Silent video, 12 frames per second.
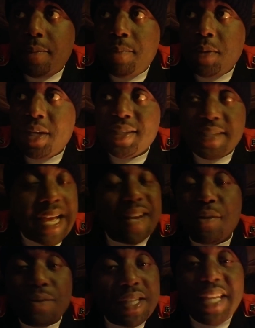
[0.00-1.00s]
because I
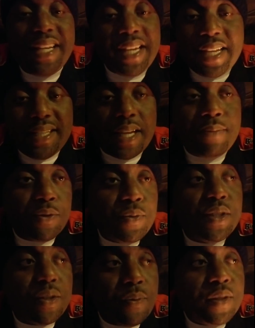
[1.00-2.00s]
don't think that Jameis
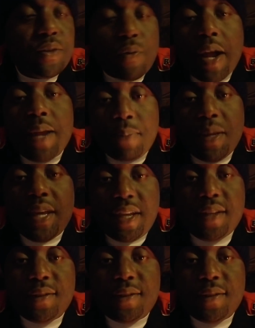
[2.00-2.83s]
Winston was the right pick.